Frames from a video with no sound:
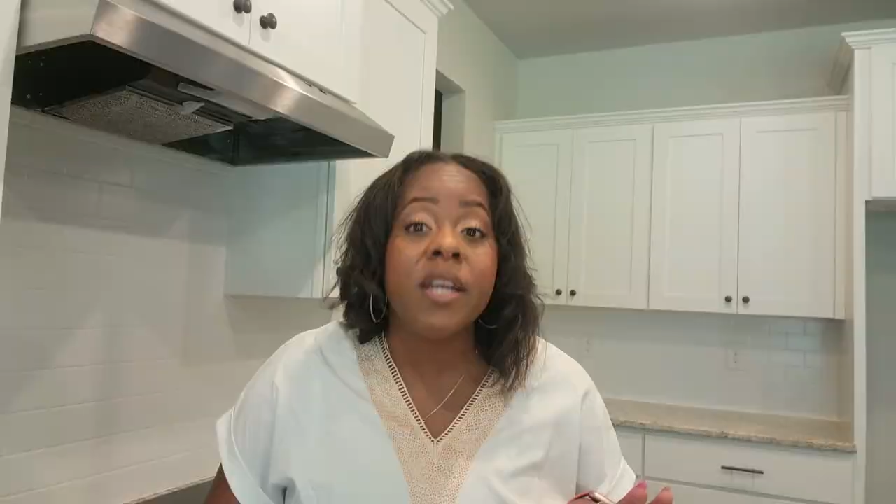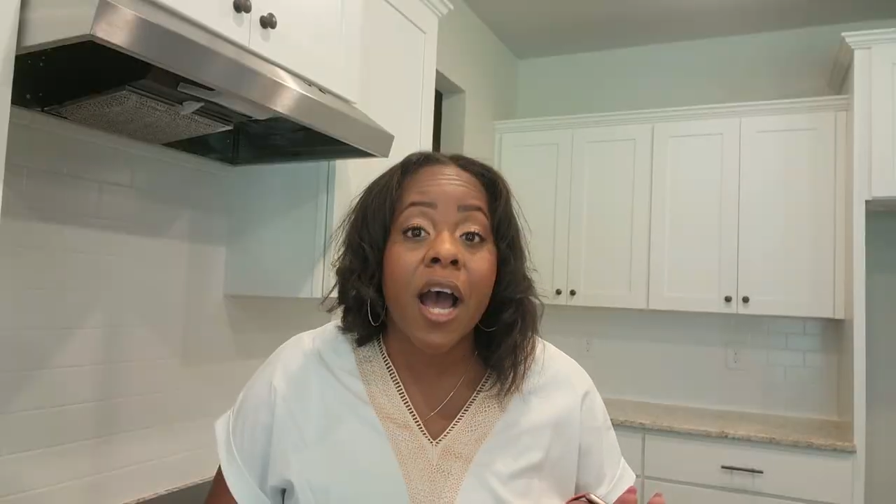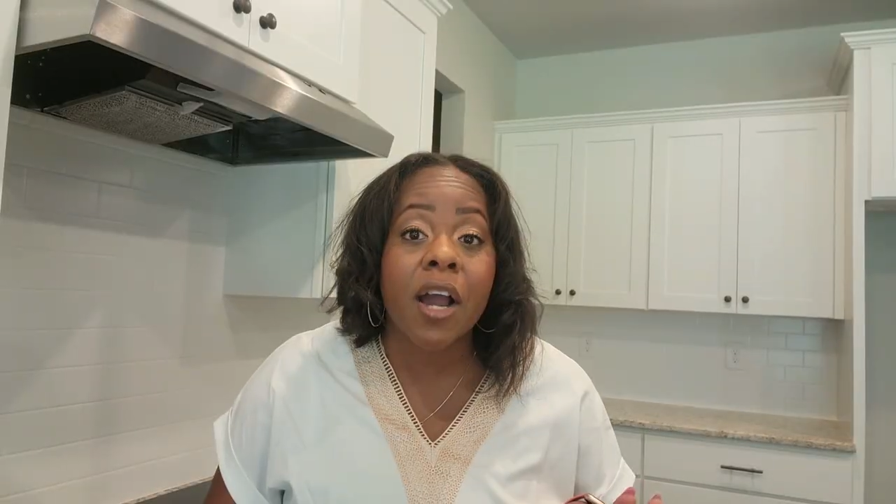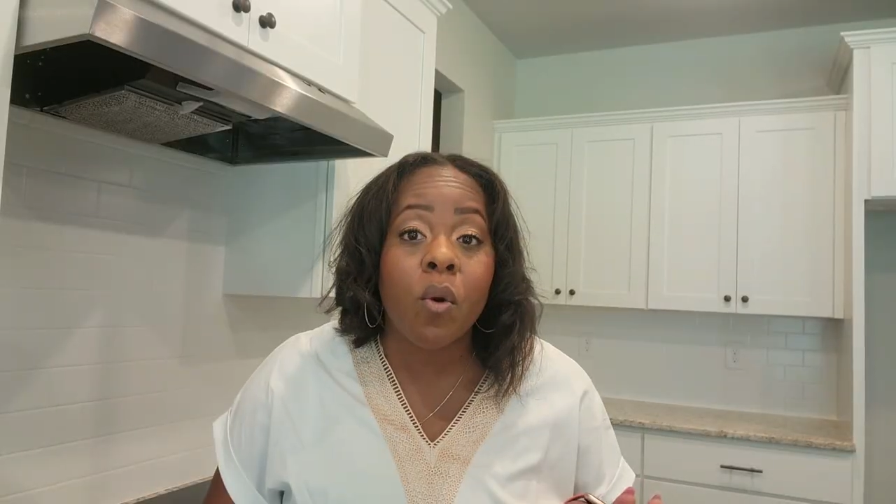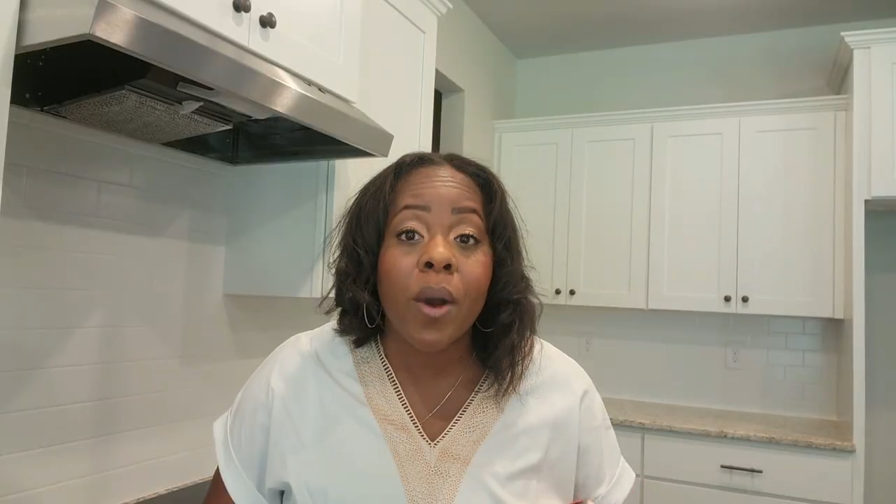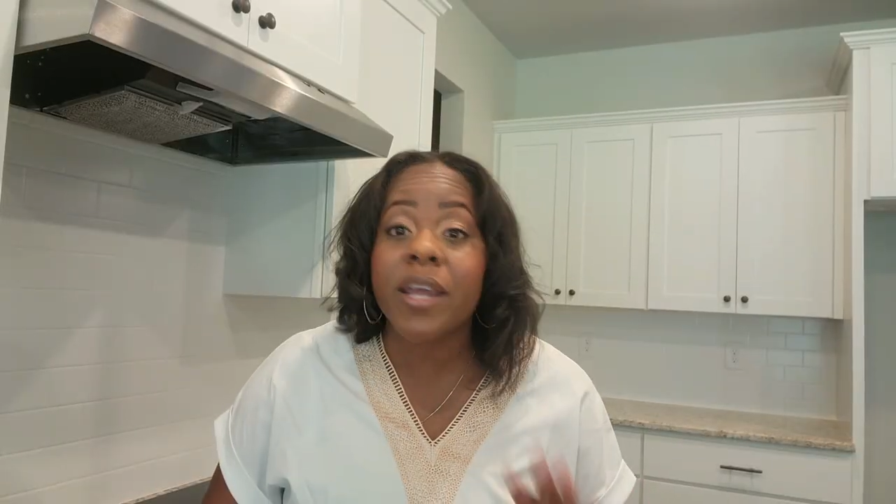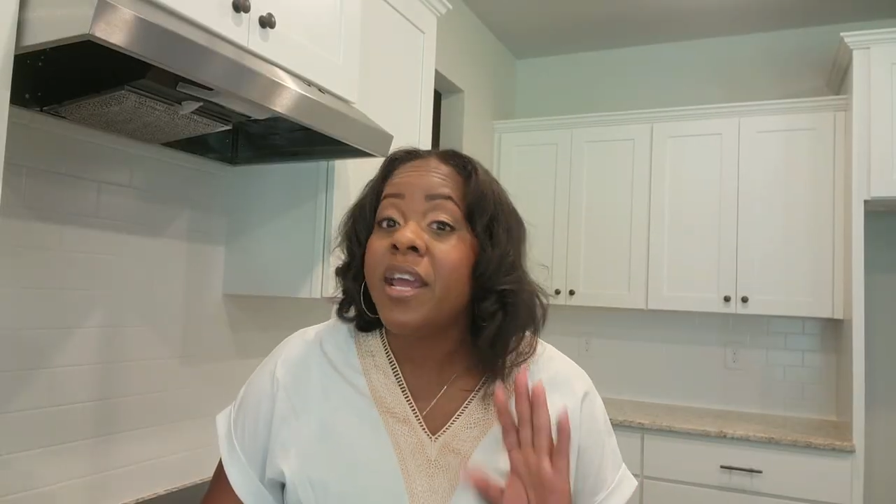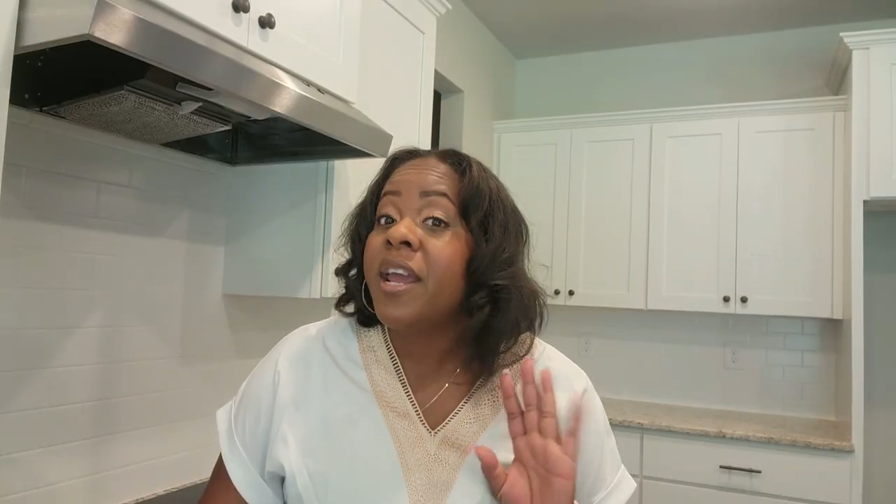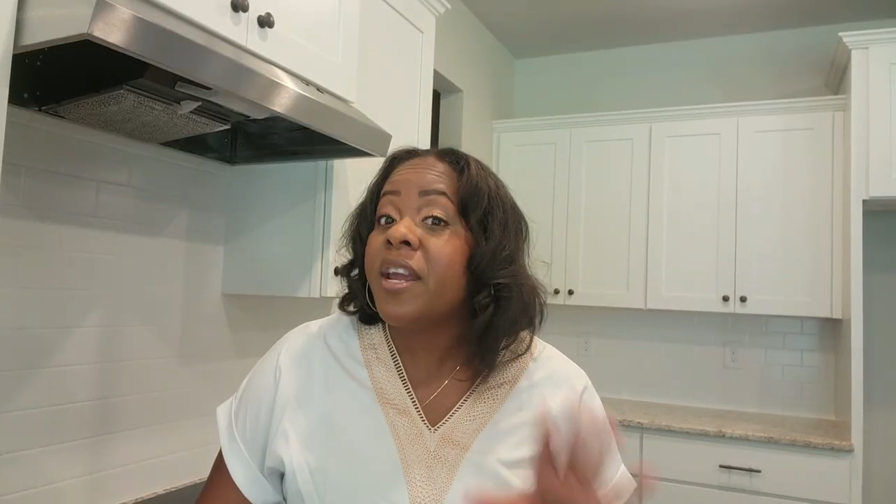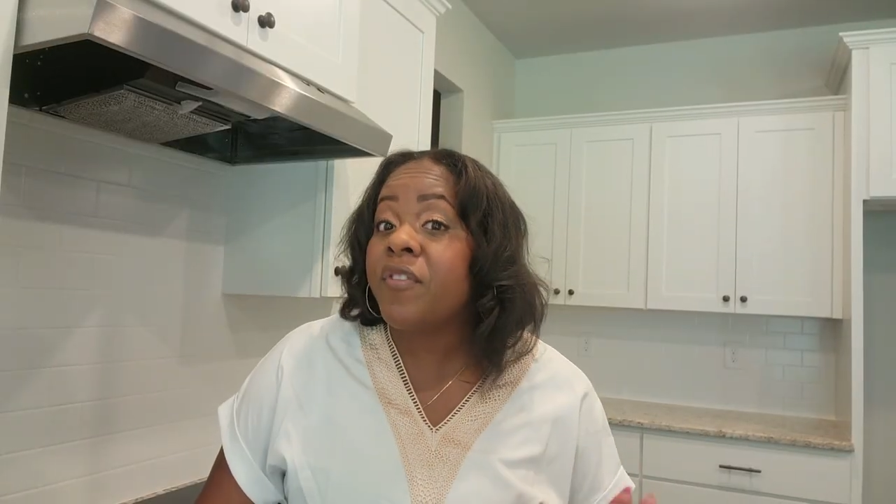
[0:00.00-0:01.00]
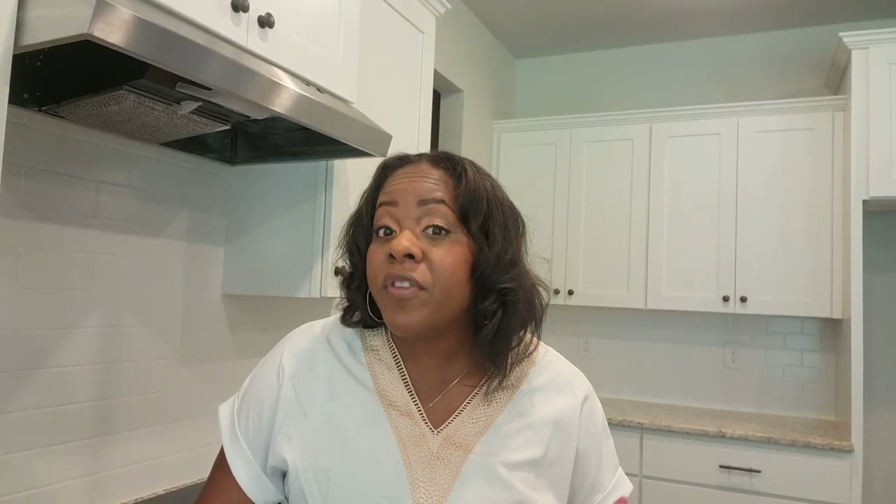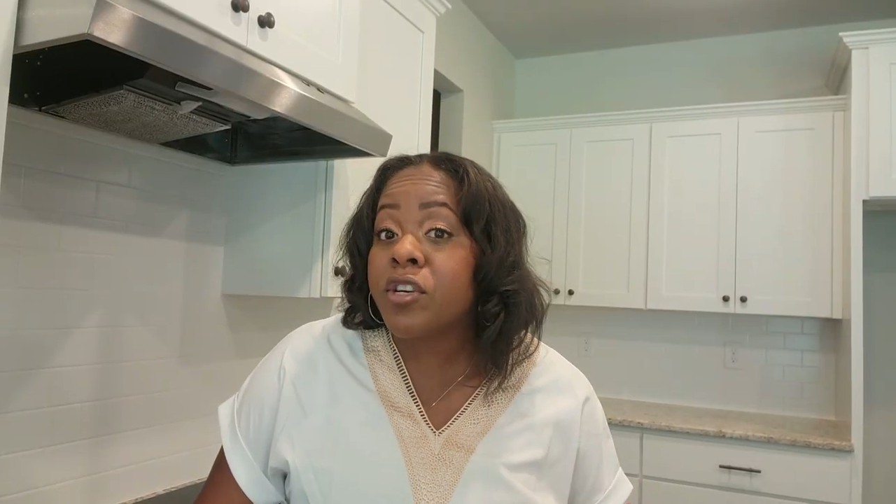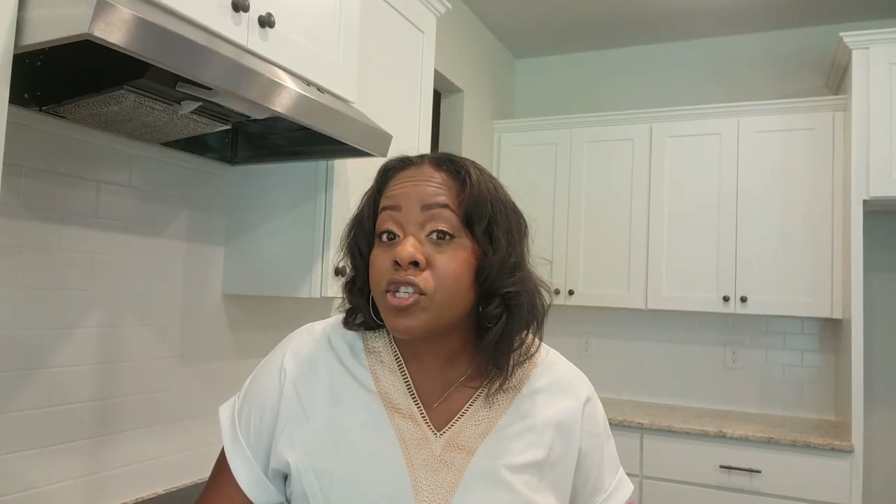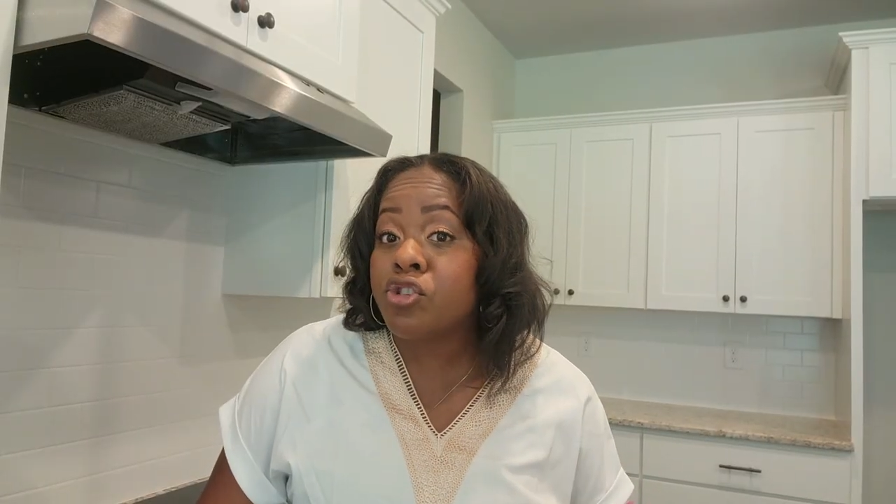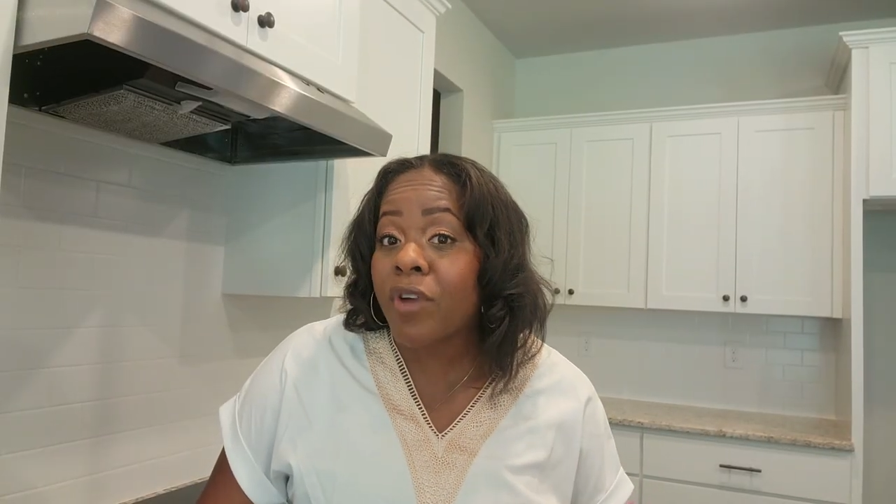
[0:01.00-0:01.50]
Not quite. If
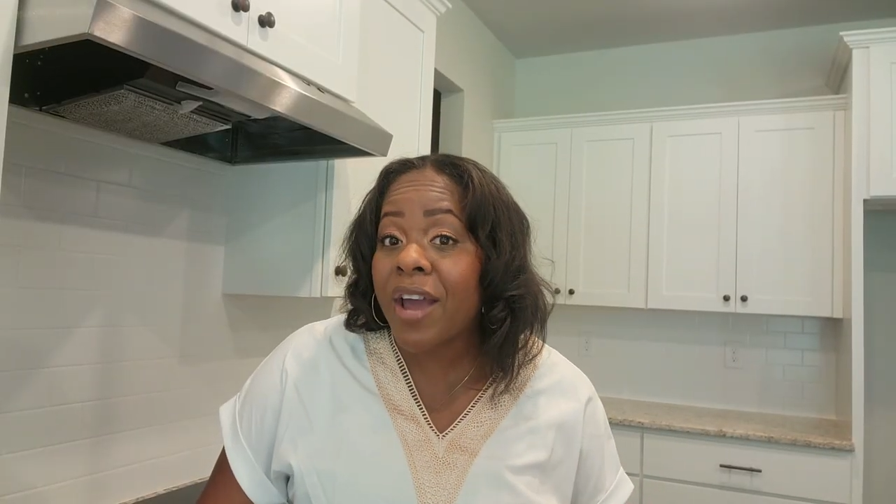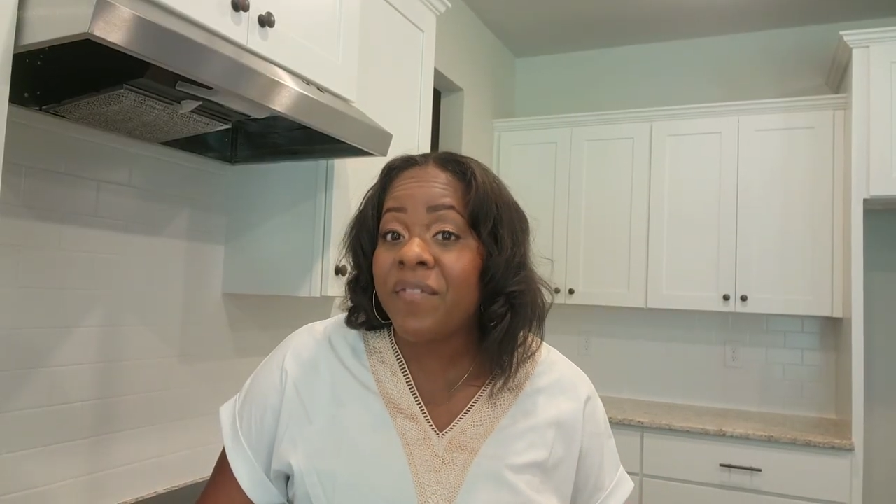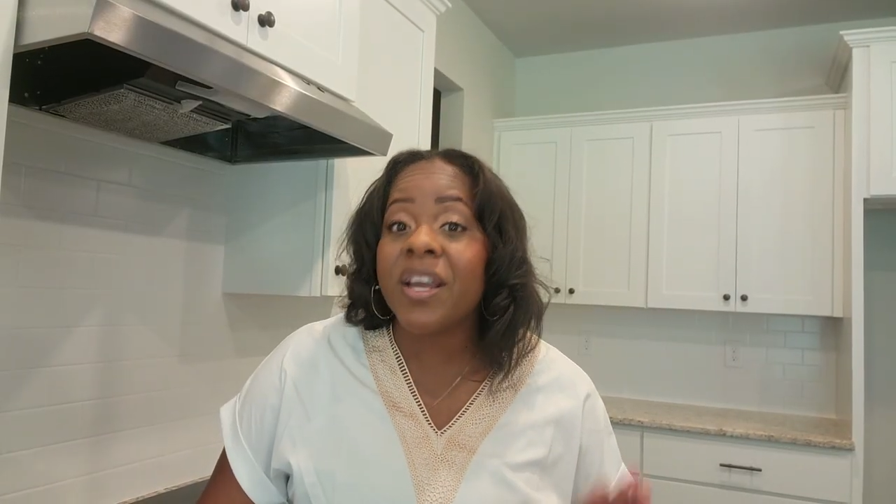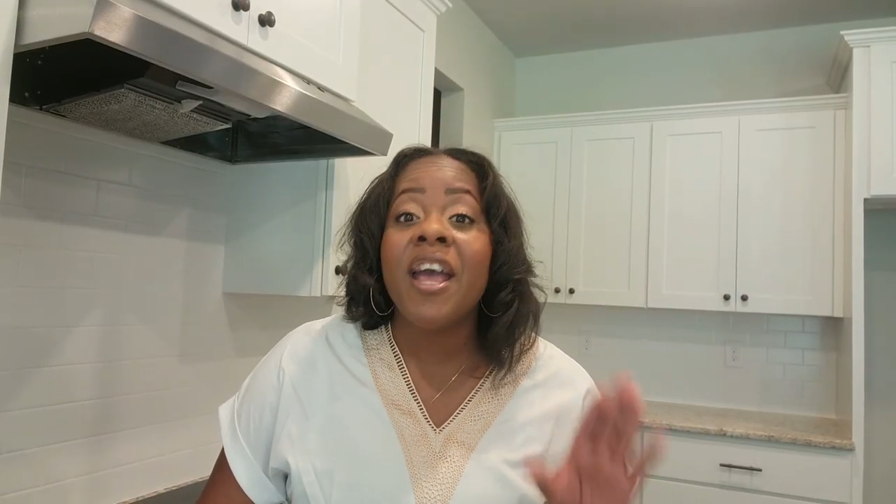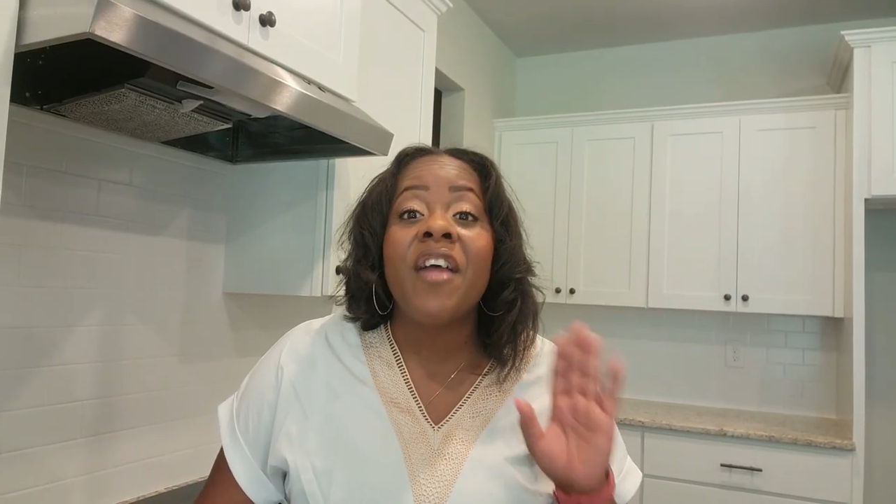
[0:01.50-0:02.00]
there's traffic,